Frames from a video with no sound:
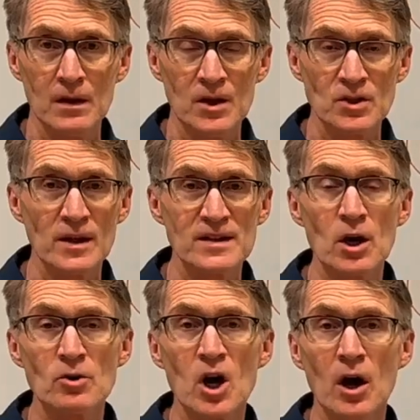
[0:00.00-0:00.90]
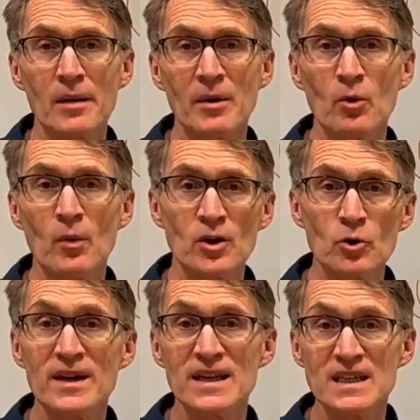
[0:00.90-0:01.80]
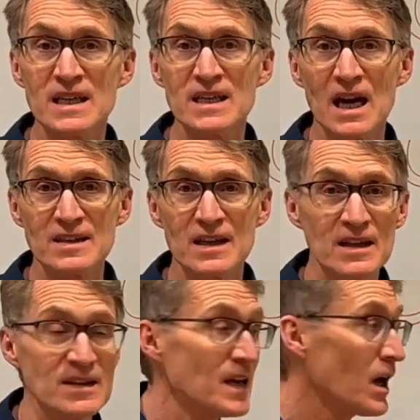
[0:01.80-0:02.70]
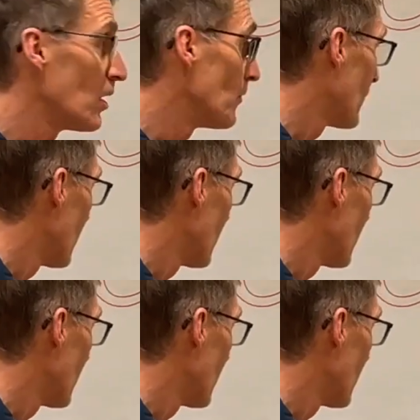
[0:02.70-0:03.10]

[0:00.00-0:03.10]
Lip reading: So let's now talk about what creatine does in the cell.